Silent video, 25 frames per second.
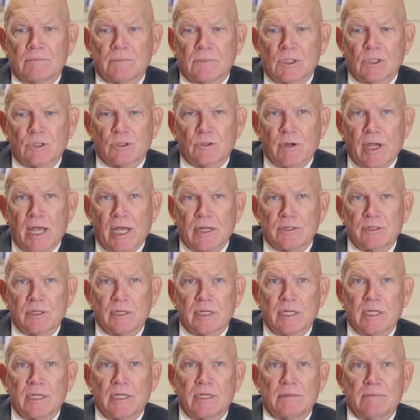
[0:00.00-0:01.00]
The
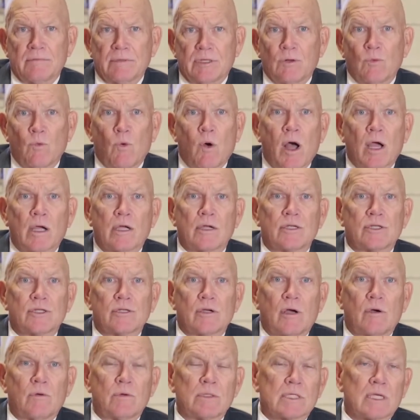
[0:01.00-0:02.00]
tragedy in
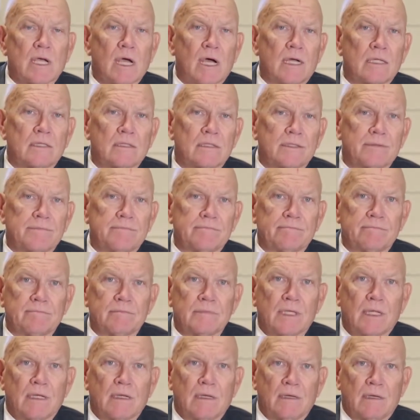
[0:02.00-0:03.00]
Waukesha, Wisconsin,
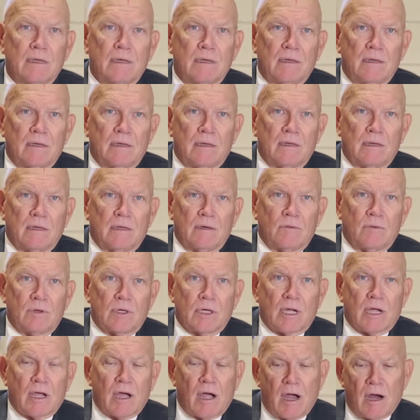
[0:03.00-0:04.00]
when
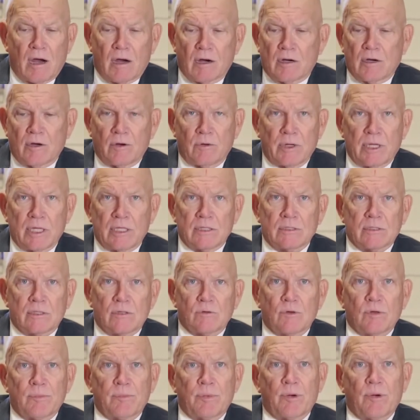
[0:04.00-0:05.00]
a car careens
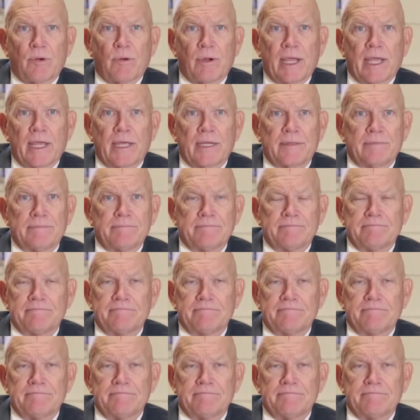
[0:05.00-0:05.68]
through a parade.